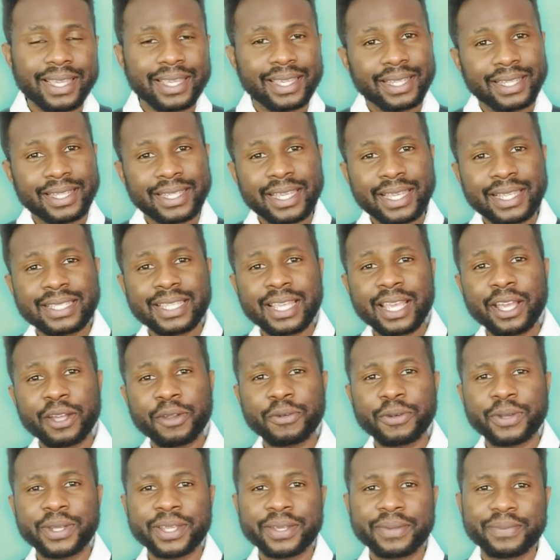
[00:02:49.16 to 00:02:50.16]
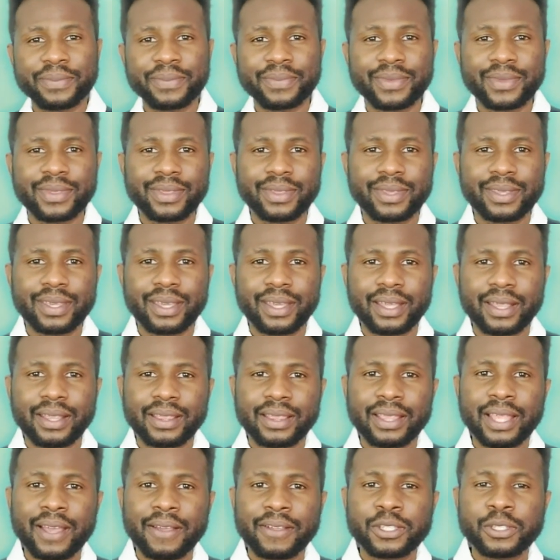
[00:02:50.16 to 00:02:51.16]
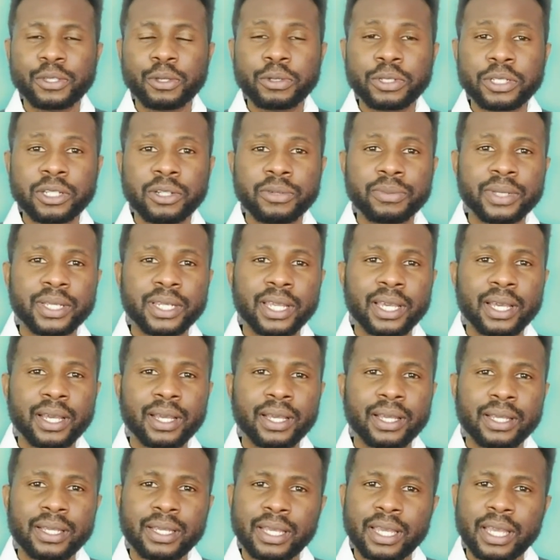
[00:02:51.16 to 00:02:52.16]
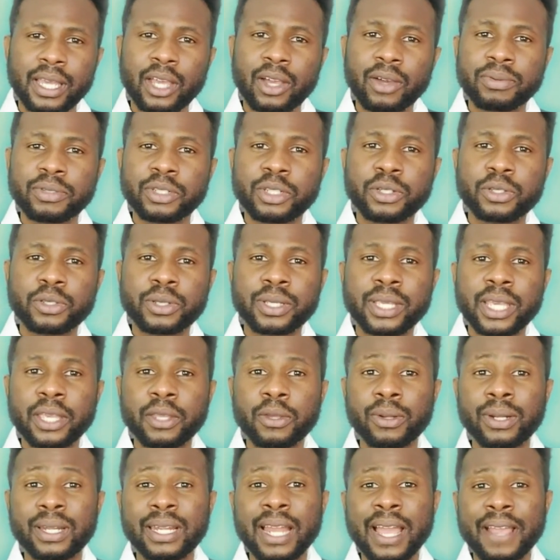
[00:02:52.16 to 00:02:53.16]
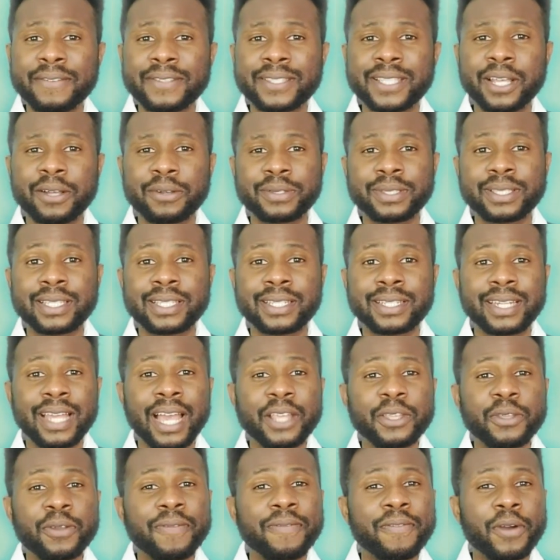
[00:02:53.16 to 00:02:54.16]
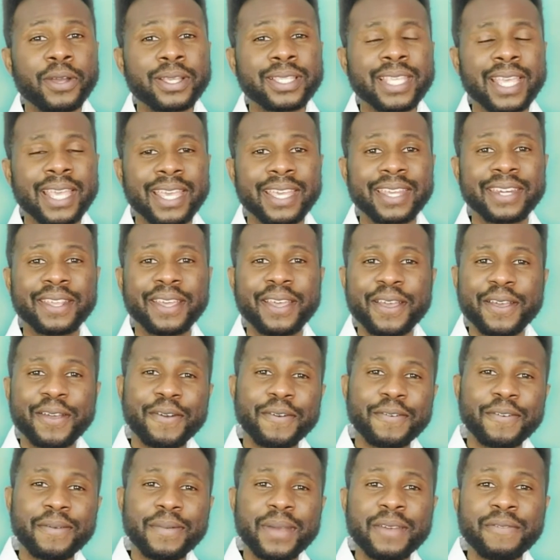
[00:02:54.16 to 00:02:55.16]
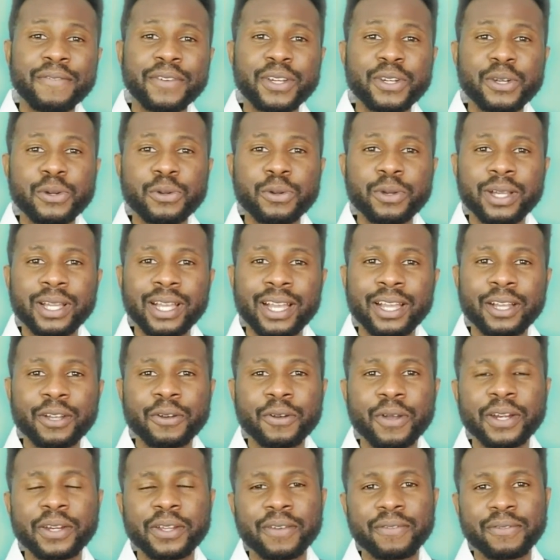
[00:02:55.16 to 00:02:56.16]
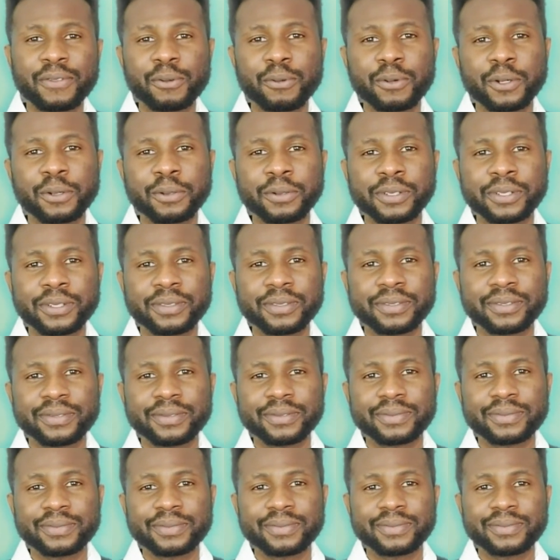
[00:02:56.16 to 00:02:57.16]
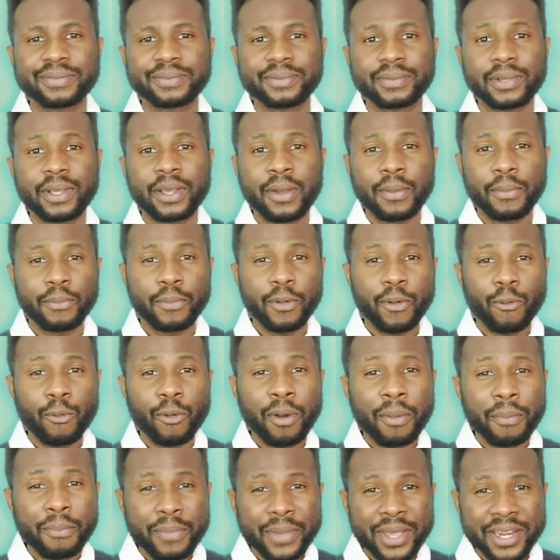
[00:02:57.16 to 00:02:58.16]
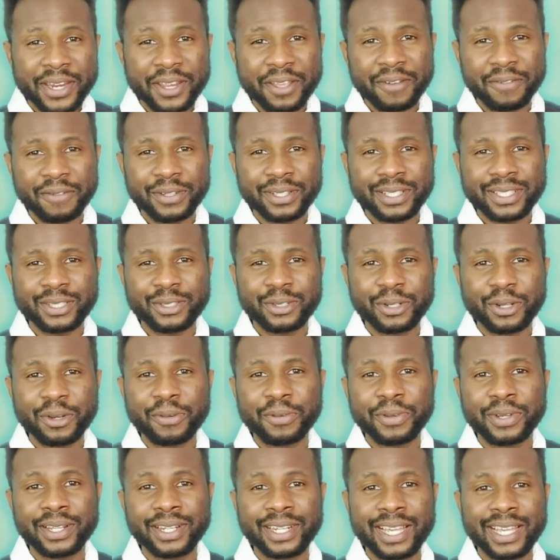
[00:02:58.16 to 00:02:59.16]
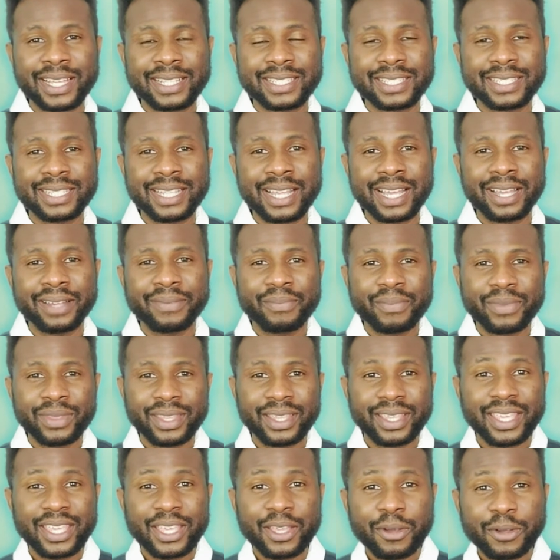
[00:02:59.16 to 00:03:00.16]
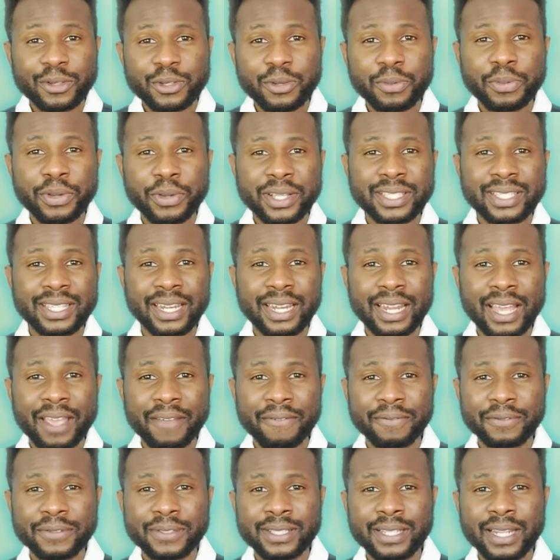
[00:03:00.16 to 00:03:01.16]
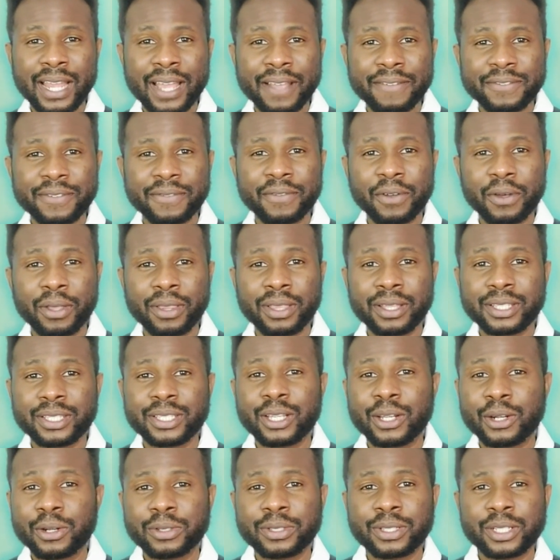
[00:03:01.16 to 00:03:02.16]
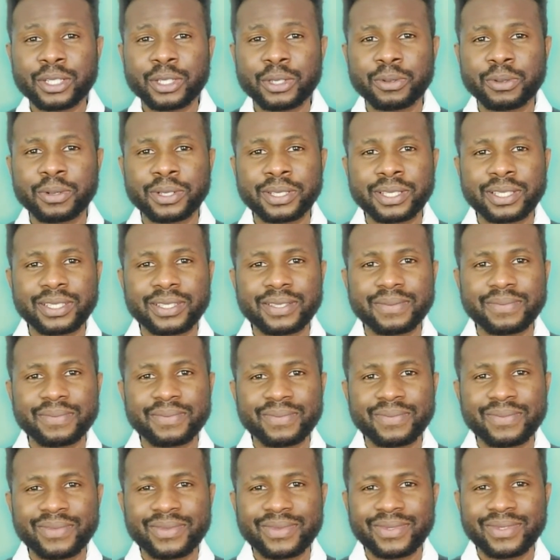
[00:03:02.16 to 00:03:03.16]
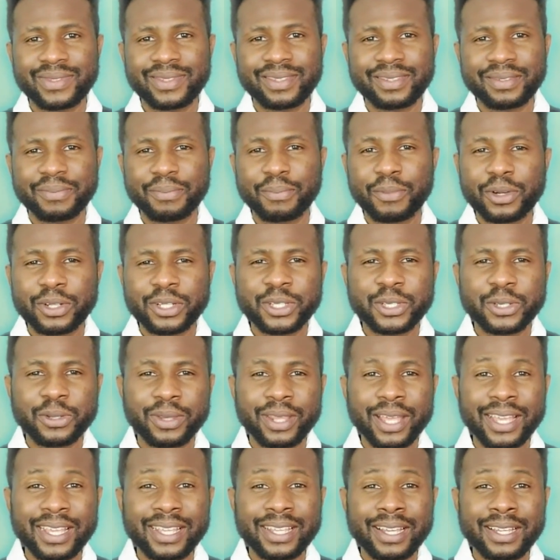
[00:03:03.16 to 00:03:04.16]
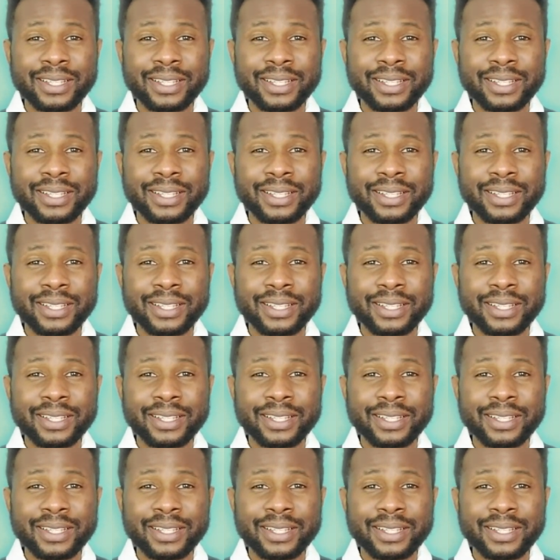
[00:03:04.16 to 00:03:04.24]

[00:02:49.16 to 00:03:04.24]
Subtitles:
Yes, I agree that social media helps you to get your lifestyle seen and your voice heard from every nook and cranny of the world. But what many of us do not realize is that it also brings the lives of others closer to us, much so that it